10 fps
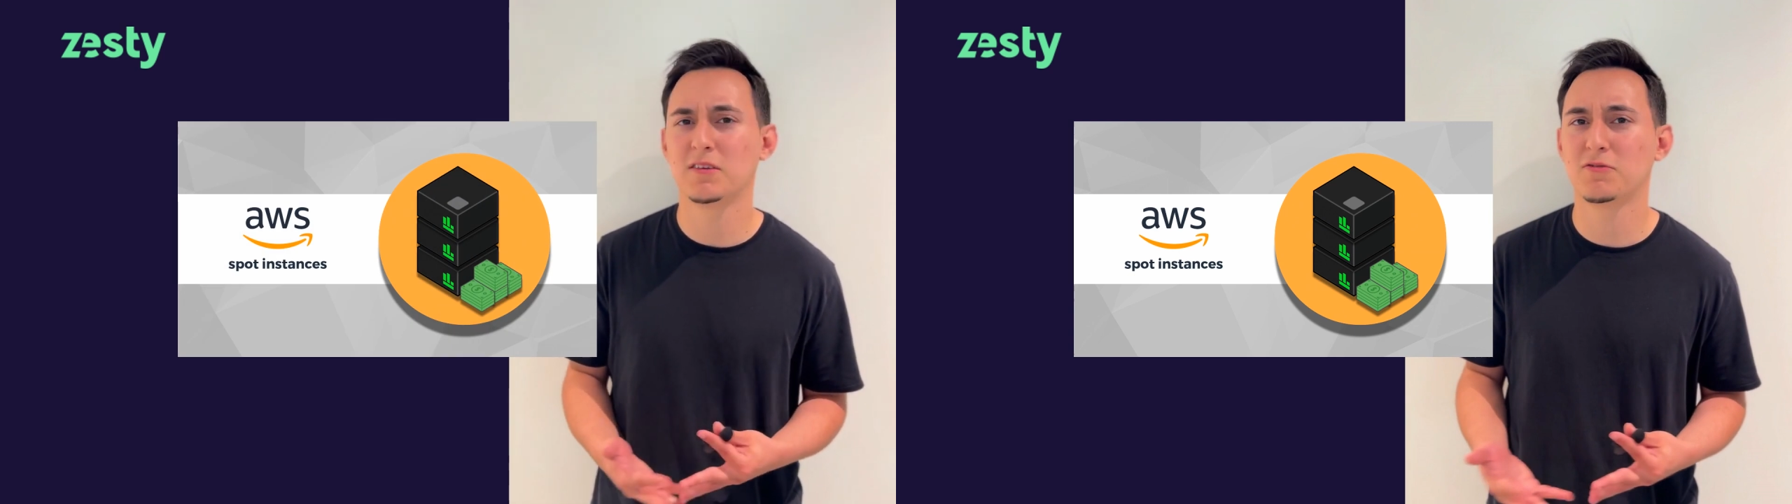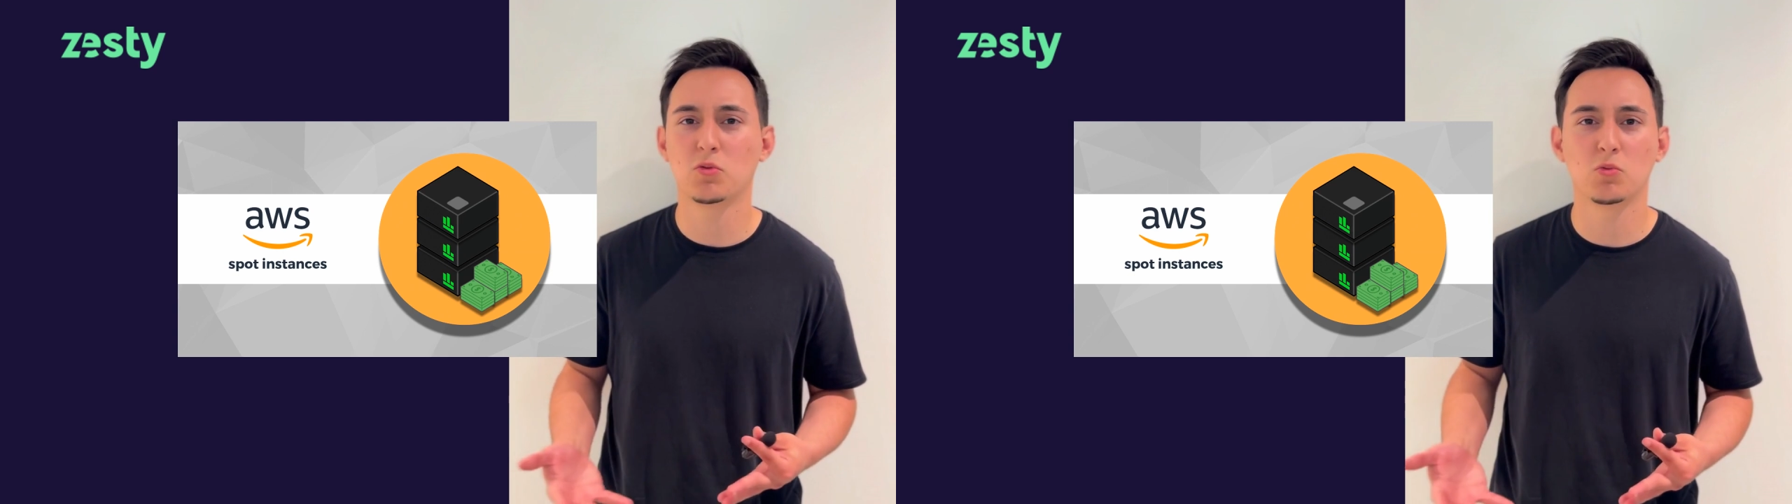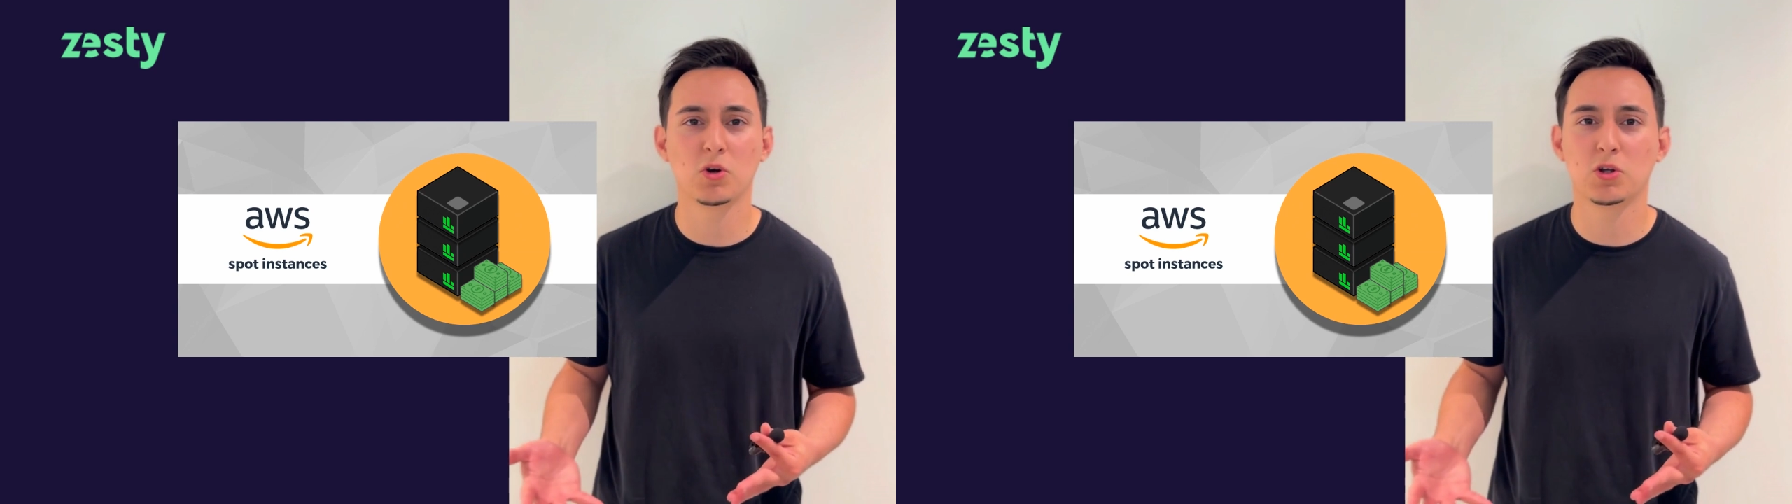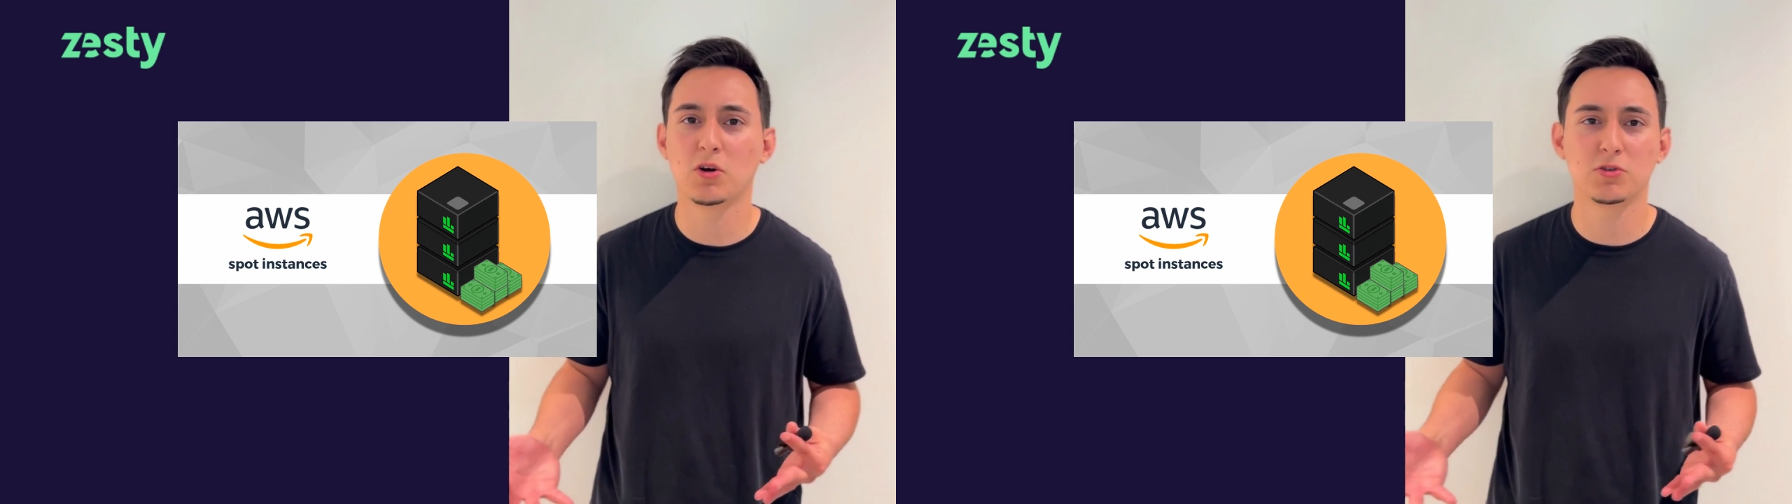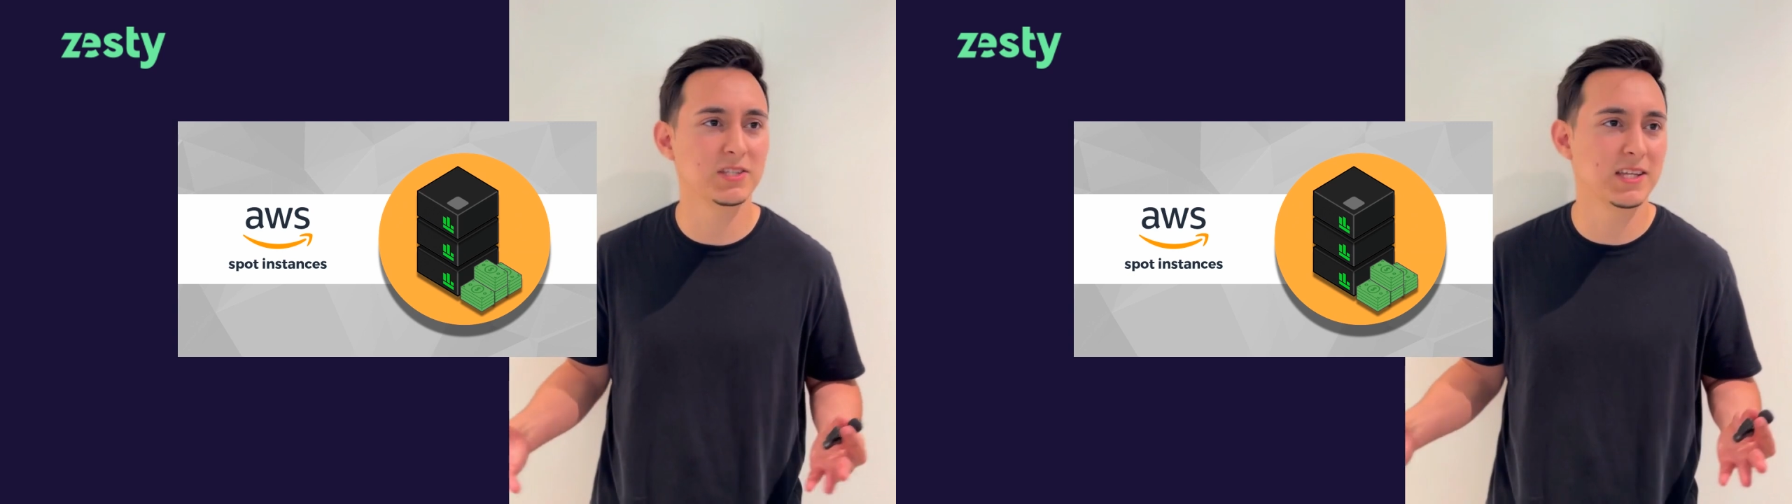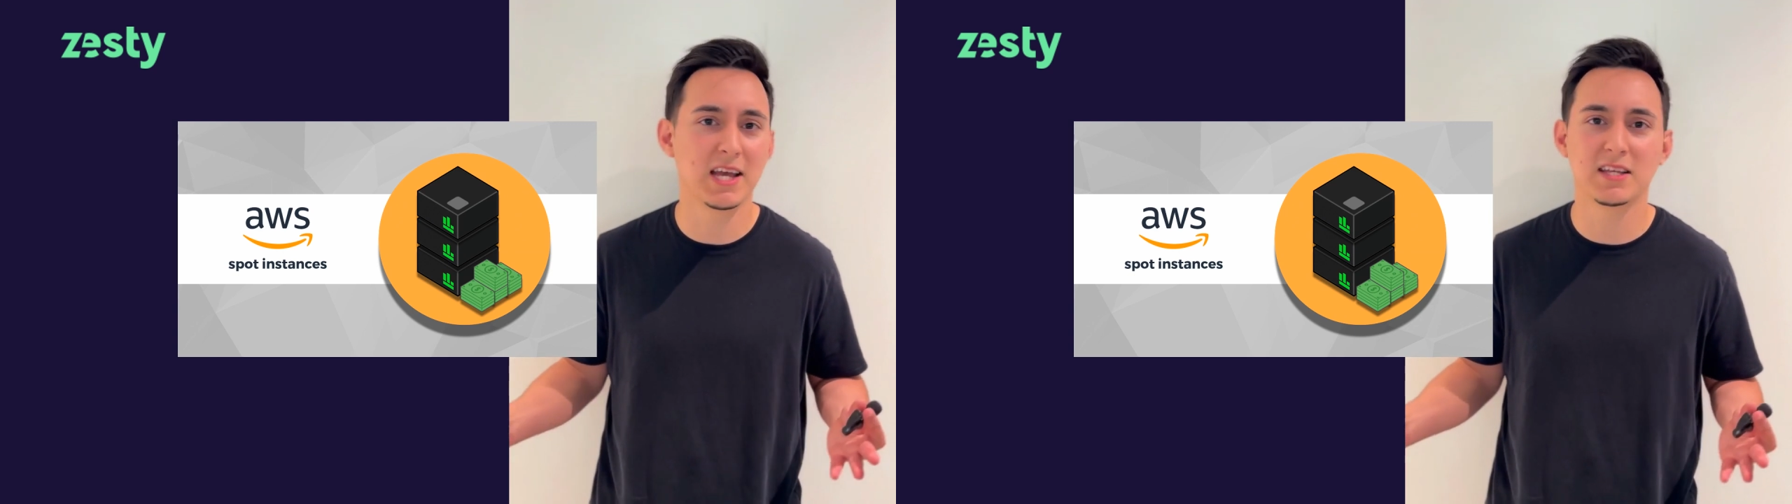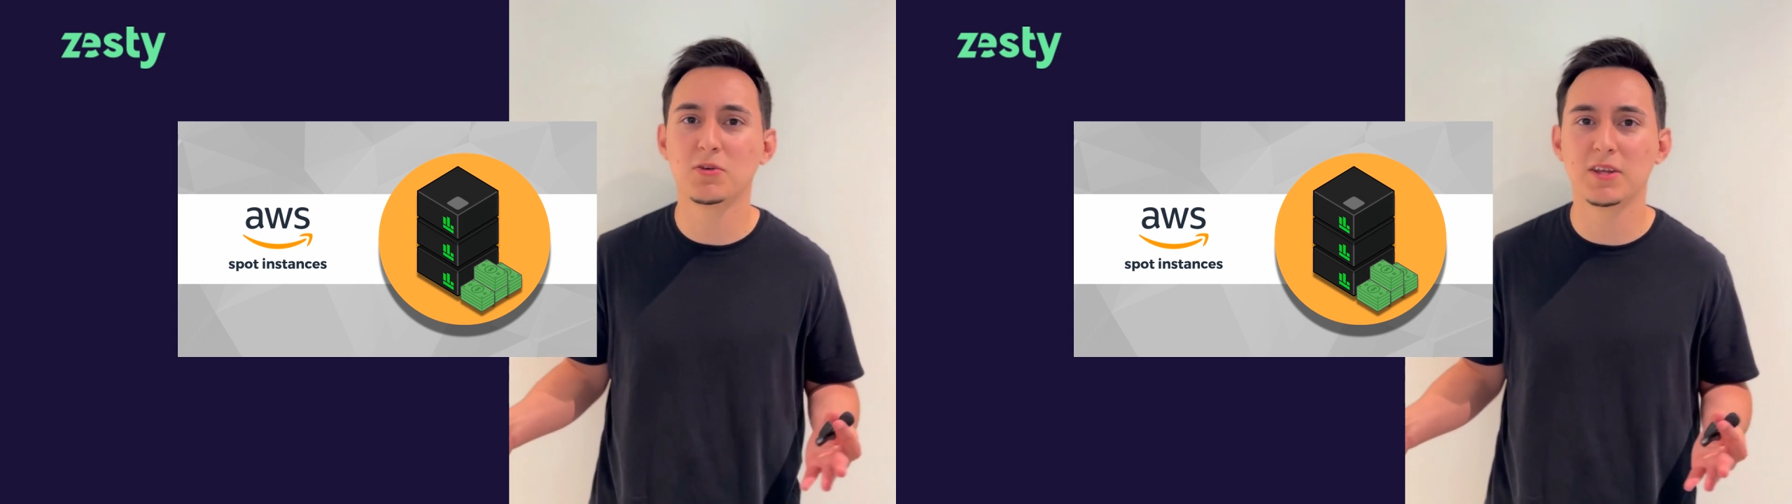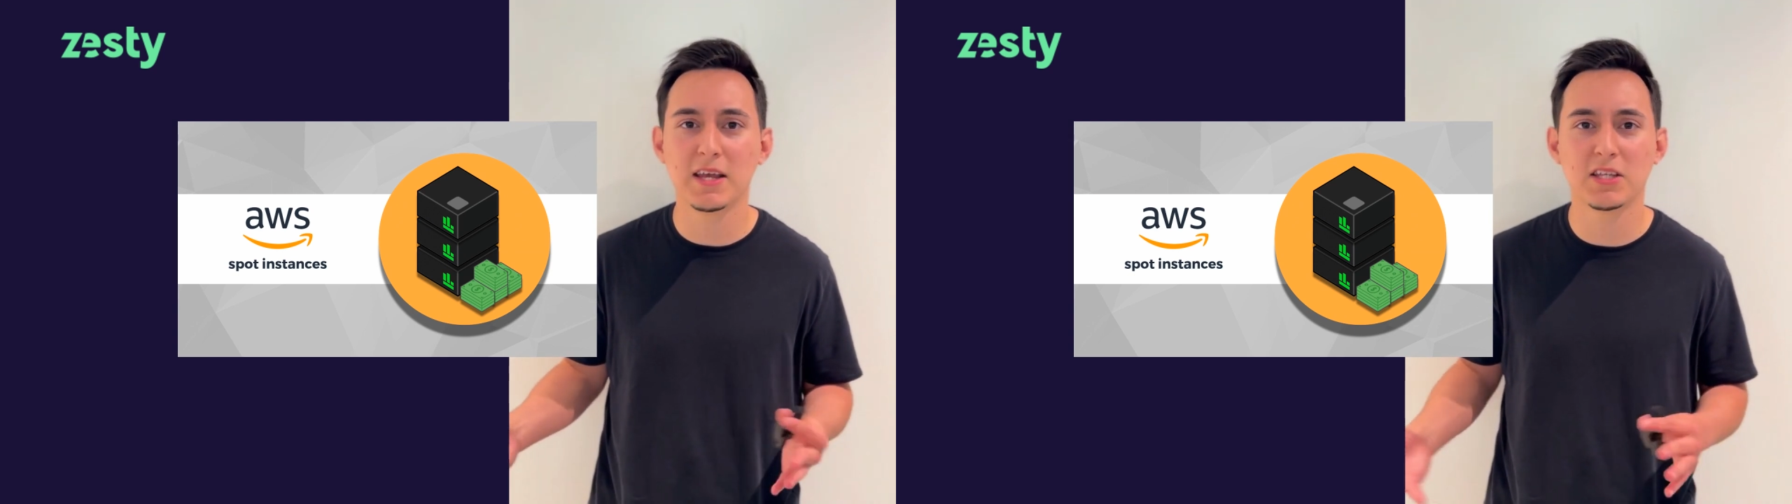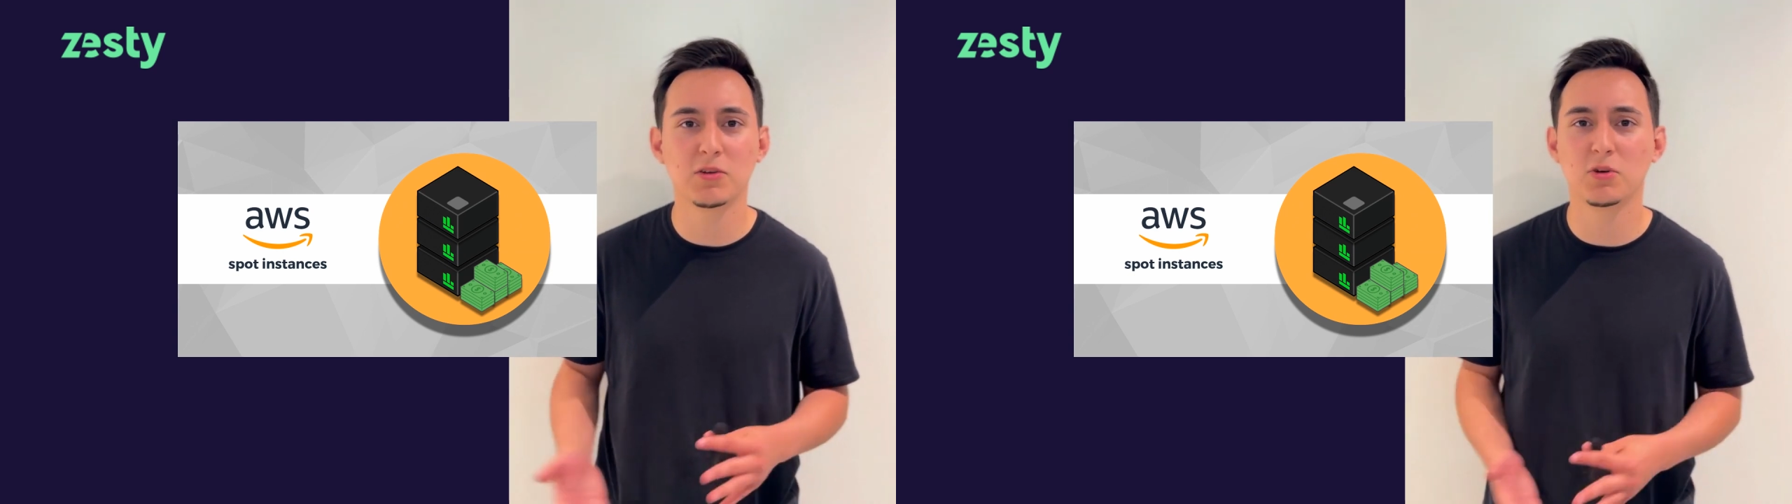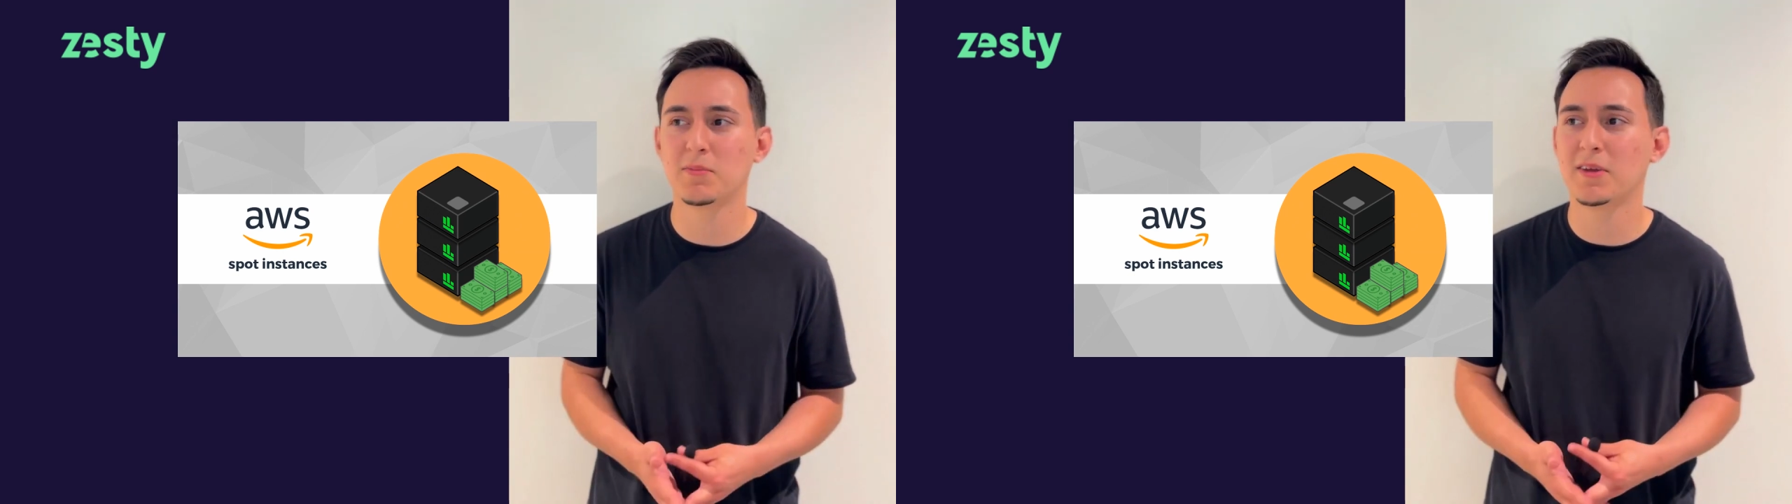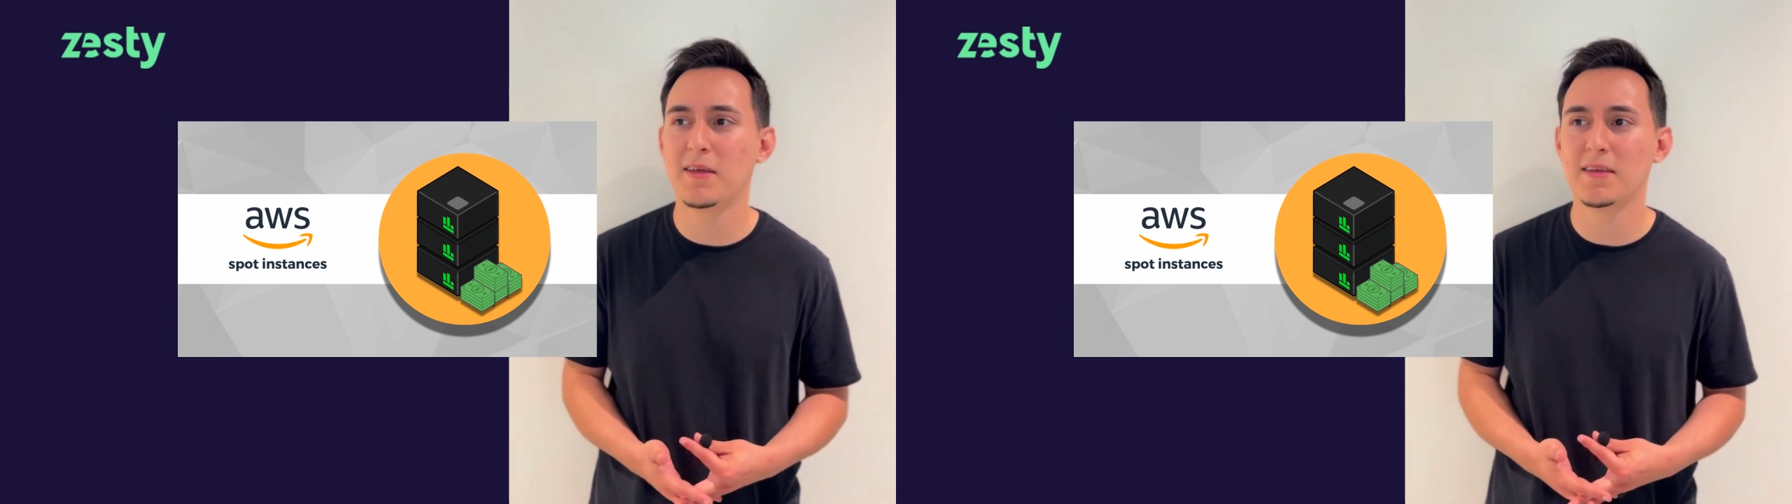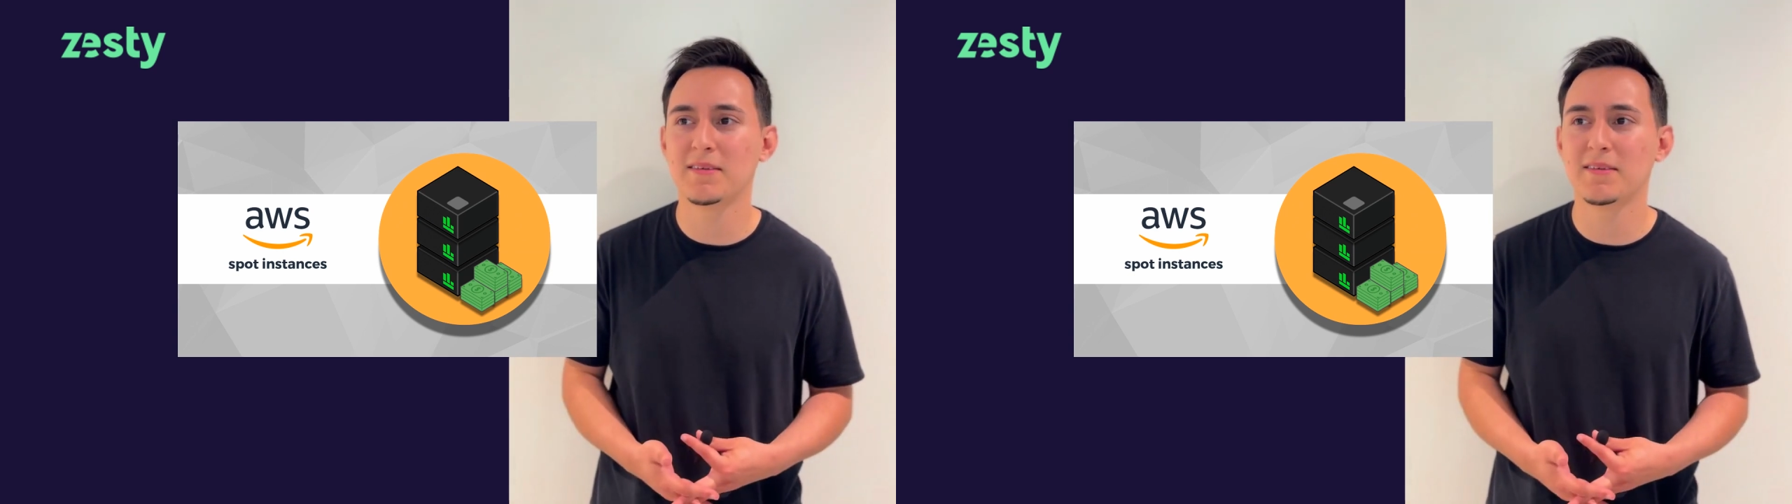if your workloads can handle getting interrupted.